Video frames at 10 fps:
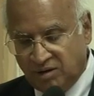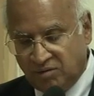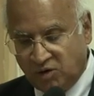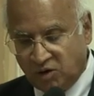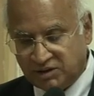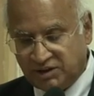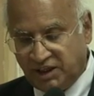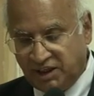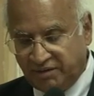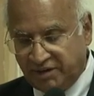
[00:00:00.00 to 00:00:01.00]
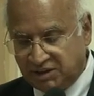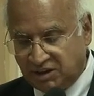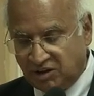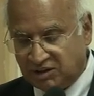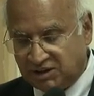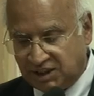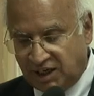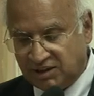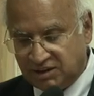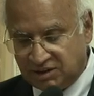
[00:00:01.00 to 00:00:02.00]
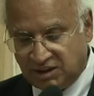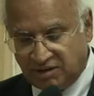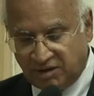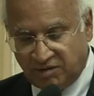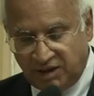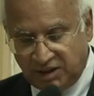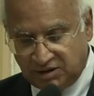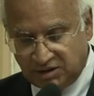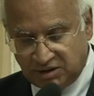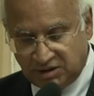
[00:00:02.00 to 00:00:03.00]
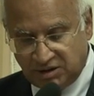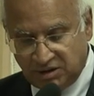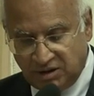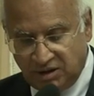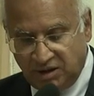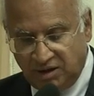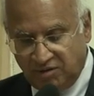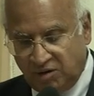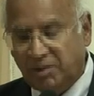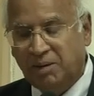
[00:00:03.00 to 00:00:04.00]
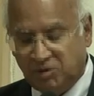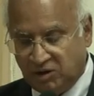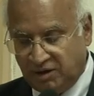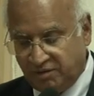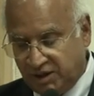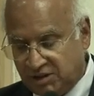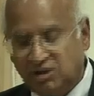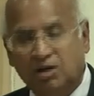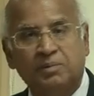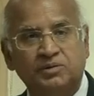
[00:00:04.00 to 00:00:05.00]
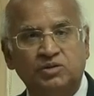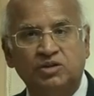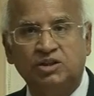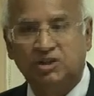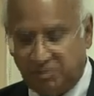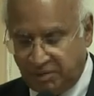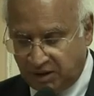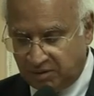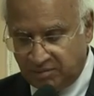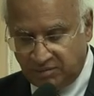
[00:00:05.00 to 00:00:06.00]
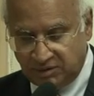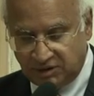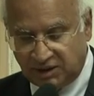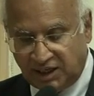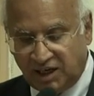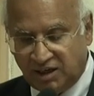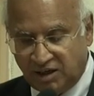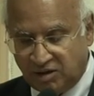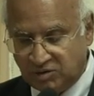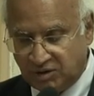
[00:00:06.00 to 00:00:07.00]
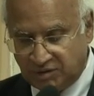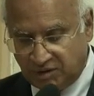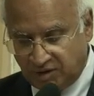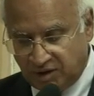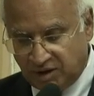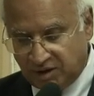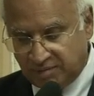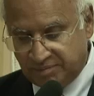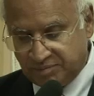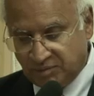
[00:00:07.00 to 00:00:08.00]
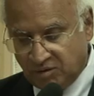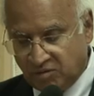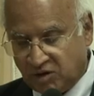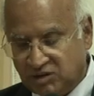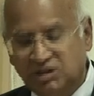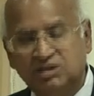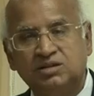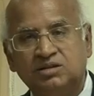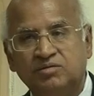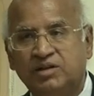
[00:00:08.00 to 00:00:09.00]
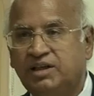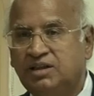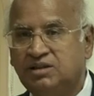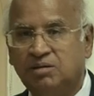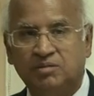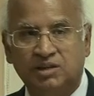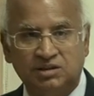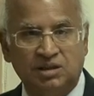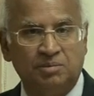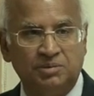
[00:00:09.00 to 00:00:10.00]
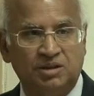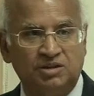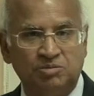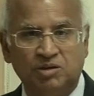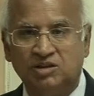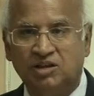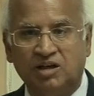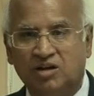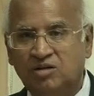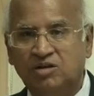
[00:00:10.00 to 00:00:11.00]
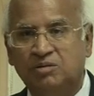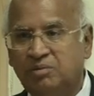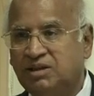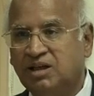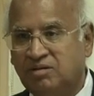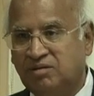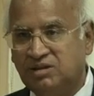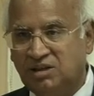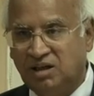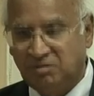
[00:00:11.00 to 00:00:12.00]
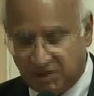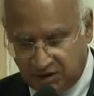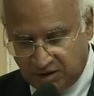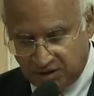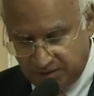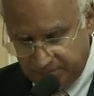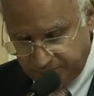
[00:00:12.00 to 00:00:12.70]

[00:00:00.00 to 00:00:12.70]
focusing innovation on the challenges in our villages, we'll be able to leverage the opportunity to become the talent house of the world. For this, we need some disruptions, because you cannot do it by the conventional methods.